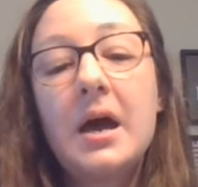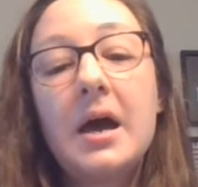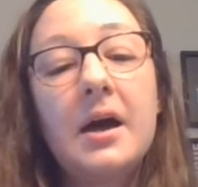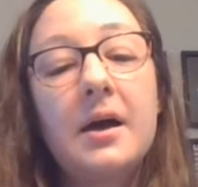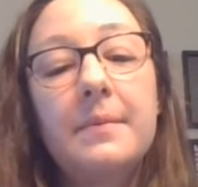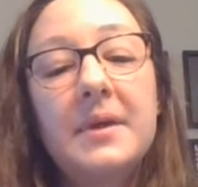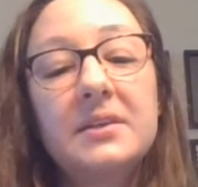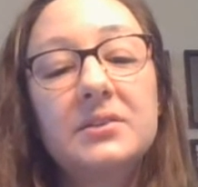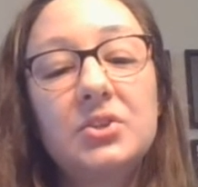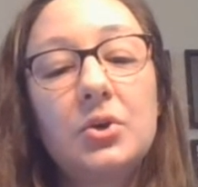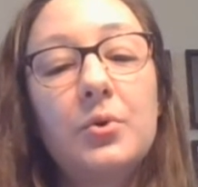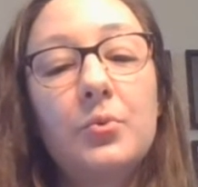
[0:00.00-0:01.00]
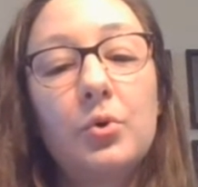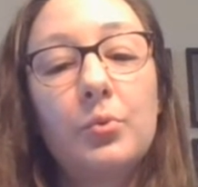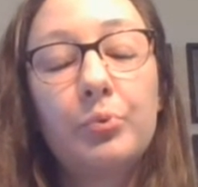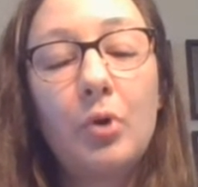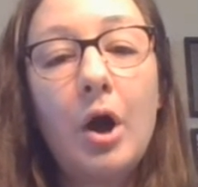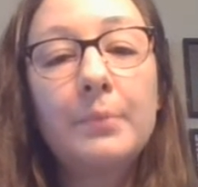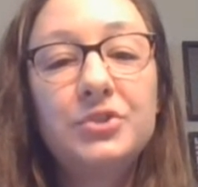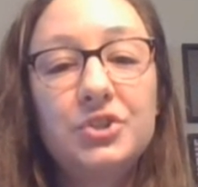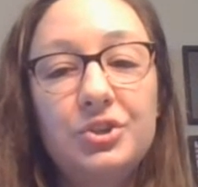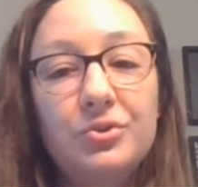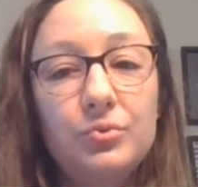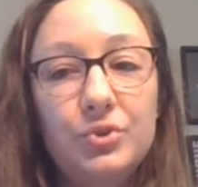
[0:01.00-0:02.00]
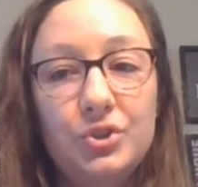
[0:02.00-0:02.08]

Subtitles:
And so it will prompt you